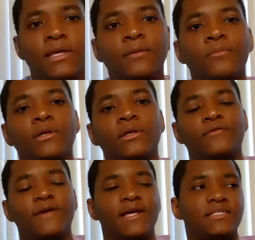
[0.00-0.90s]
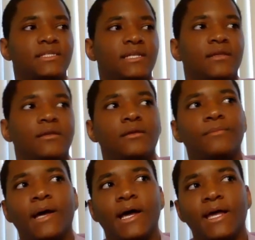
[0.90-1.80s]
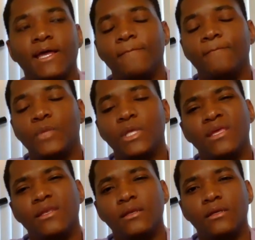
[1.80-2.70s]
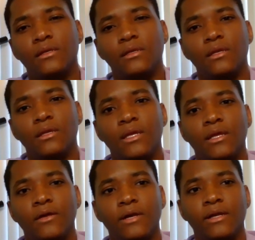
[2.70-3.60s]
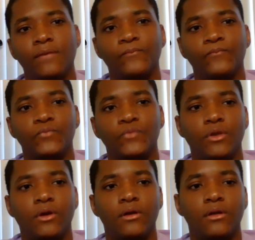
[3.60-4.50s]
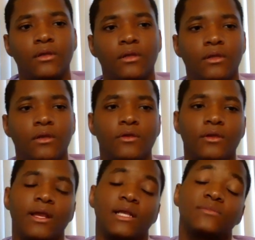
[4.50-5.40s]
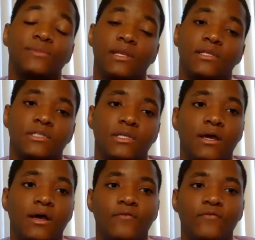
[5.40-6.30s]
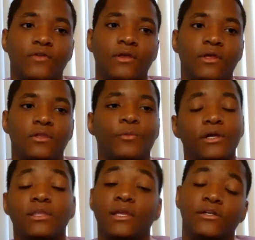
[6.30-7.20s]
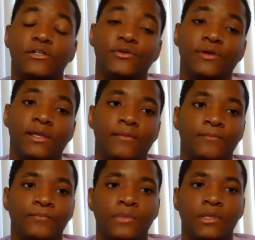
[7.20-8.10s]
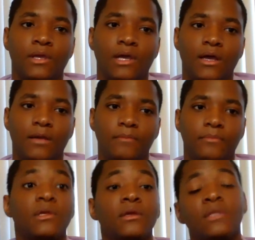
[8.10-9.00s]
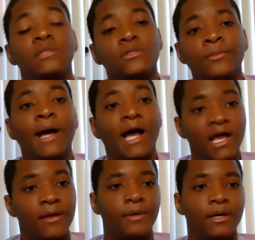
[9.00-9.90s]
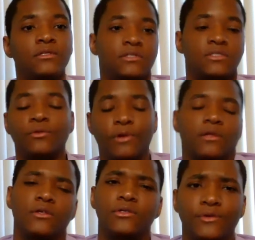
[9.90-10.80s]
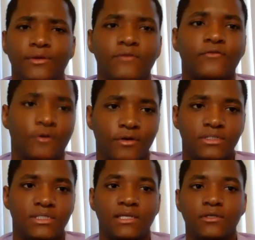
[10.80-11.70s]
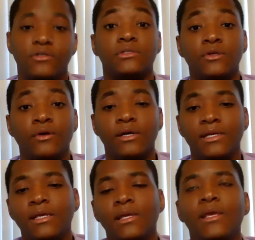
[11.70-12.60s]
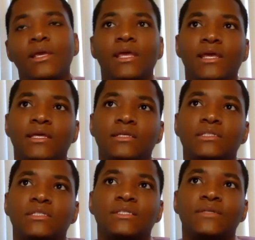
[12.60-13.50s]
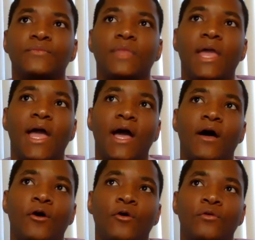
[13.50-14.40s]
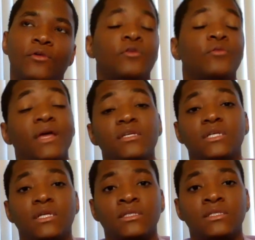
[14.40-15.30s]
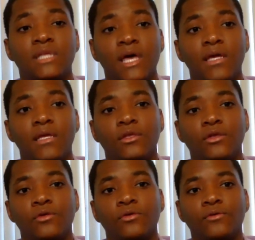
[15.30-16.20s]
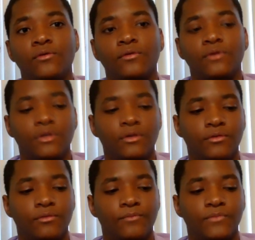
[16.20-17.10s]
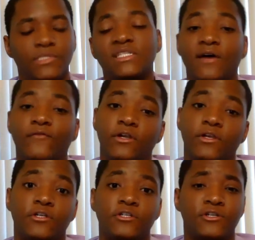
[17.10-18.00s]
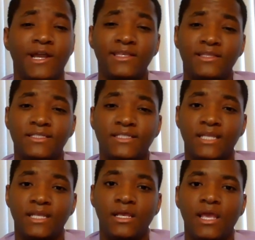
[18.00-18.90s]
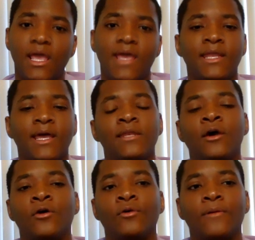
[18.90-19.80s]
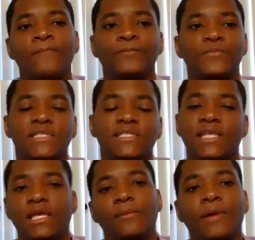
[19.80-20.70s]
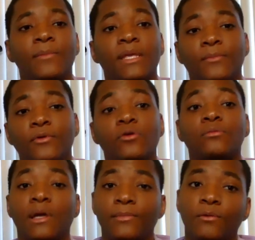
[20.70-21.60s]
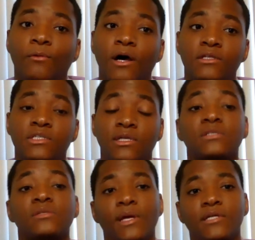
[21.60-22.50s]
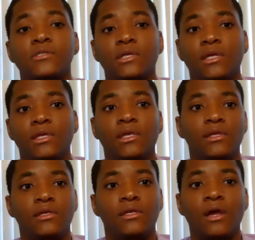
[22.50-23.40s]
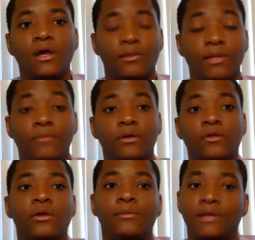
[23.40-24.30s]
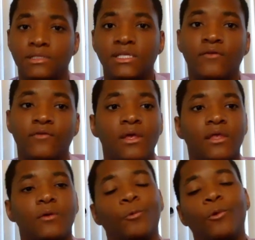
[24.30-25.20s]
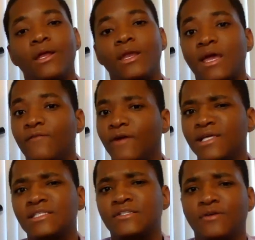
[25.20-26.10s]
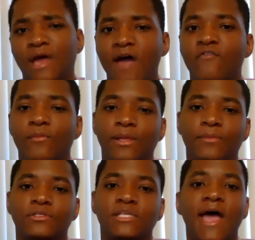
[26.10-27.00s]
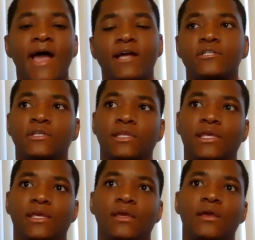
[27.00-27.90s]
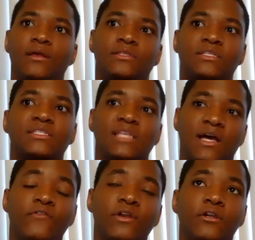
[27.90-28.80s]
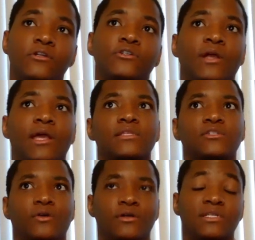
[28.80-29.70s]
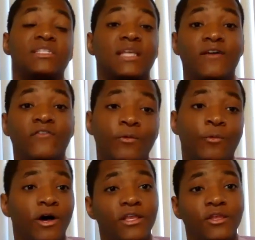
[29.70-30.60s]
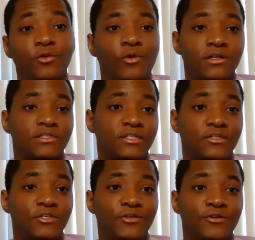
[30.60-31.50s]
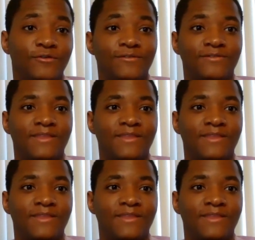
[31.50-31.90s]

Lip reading: I'm really fascinated by in hearing your explanation of the work that you're doing in Dubai, but just the work you're doing, of course, and your story, is how you mentioned that you discovered your strengths. And I know, just thinking about people who might be watching, especially younger people, including myself, like, what advice do you have for people to actually discover your strengths or discover what you want to do?